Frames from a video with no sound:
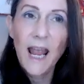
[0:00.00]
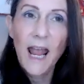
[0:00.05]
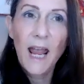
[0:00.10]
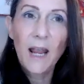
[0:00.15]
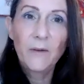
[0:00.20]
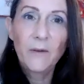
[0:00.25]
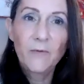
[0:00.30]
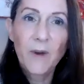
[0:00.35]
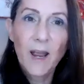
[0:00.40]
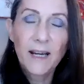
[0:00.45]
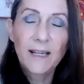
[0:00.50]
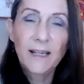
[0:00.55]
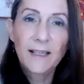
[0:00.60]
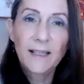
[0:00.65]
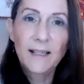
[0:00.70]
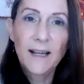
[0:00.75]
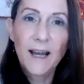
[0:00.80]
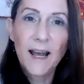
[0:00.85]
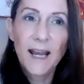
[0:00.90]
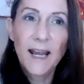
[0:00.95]
and
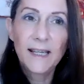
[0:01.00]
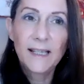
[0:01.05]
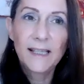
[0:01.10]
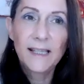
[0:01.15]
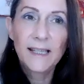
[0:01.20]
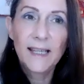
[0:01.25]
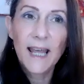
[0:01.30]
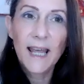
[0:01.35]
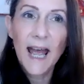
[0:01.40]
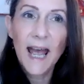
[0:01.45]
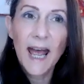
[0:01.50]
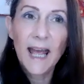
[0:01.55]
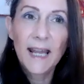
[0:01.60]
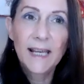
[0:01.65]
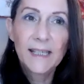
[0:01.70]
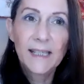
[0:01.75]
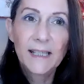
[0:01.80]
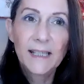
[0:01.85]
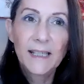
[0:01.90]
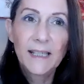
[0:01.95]
recognize
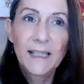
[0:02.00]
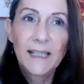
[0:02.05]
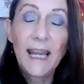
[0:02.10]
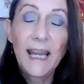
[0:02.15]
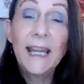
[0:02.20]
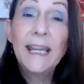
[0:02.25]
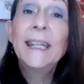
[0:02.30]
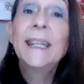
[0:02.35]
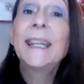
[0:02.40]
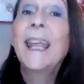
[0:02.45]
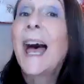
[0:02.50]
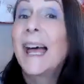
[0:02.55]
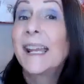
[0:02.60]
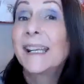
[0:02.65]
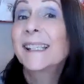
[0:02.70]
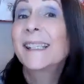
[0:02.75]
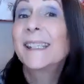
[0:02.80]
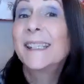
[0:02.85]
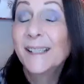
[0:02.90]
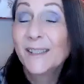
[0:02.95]
that in that
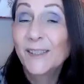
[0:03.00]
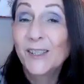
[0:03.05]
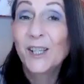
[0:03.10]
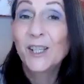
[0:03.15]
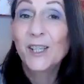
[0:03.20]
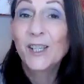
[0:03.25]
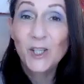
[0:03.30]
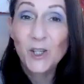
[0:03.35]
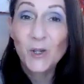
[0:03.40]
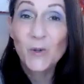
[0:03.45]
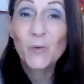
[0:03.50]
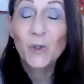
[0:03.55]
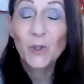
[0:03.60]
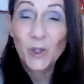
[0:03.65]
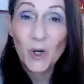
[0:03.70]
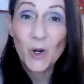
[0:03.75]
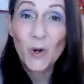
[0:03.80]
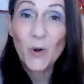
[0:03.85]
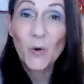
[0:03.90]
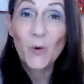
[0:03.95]
stillness, you will
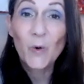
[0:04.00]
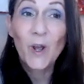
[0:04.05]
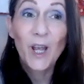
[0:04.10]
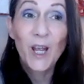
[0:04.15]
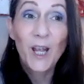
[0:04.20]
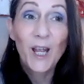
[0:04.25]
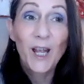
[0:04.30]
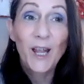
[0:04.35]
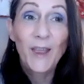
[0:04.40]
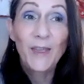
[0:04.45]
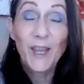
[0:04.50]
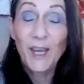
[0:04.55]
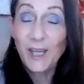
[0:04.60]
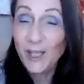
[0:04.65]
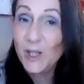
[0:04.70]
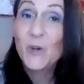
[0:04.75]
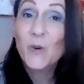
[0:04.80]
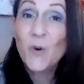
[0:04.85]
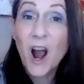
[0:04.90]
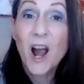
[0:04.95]
know that
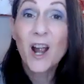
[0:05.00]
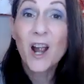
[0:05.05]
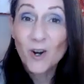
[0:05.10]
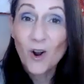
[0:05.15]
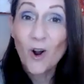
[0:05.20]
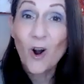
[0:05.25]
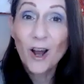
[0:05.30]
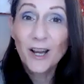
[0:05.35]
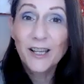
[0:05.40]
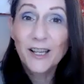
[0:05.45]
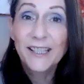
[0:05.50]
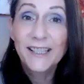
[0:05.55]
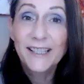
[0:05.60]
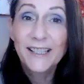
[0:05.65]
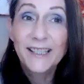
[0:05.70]
you are God.